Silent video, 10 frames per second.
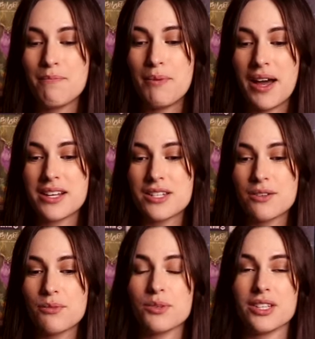but
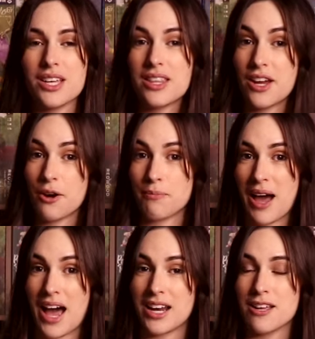really they are
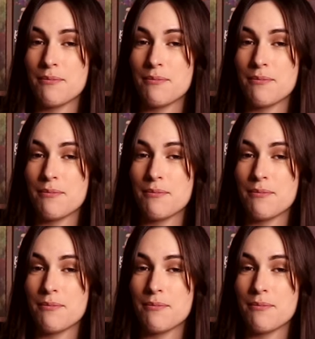bad.